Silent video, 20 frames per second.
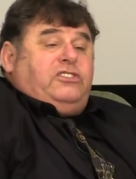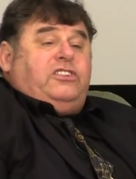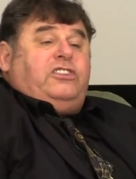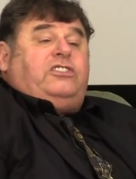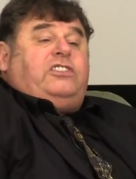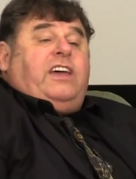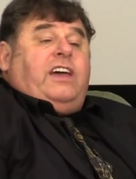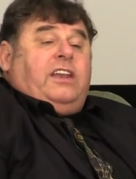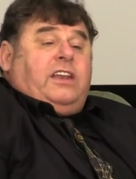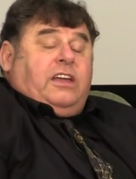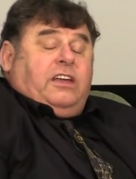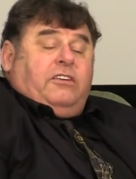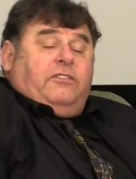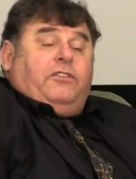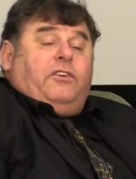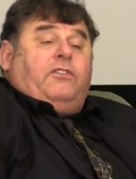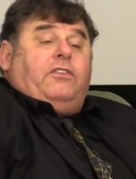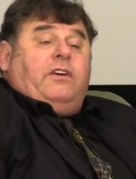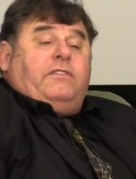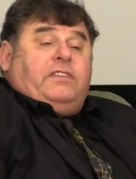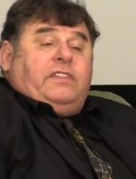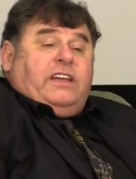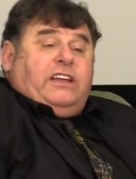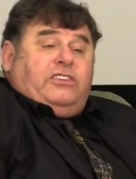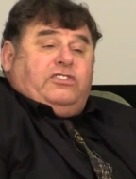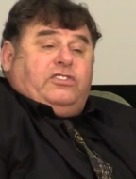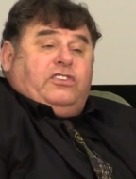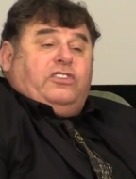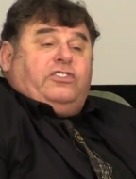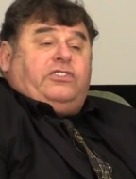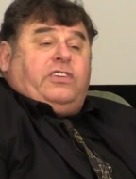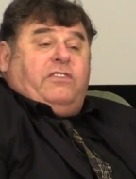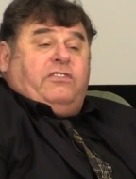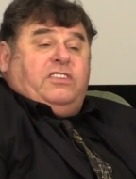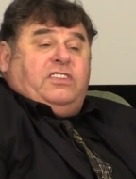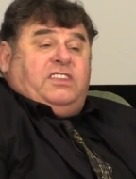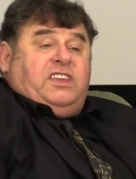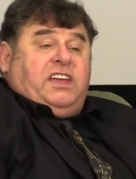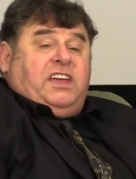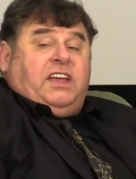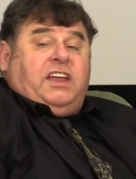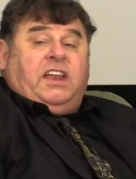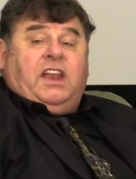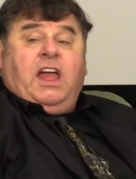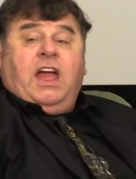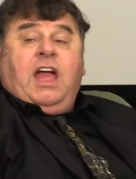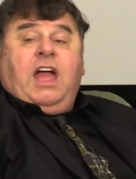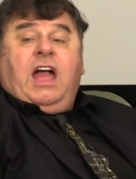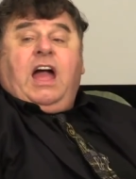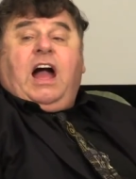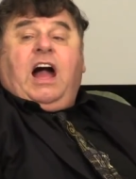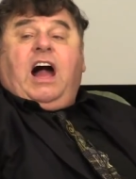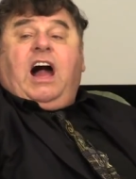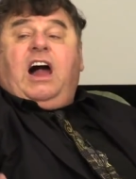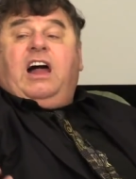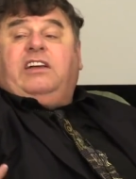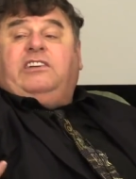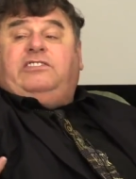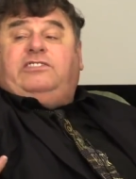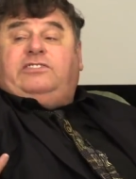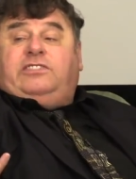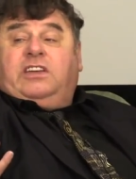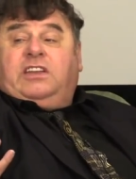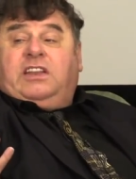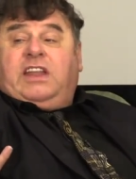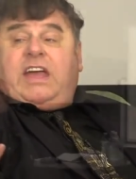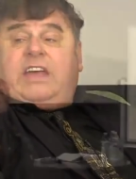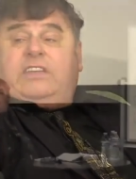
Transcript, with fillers: she's heading for Revelation 17. I sit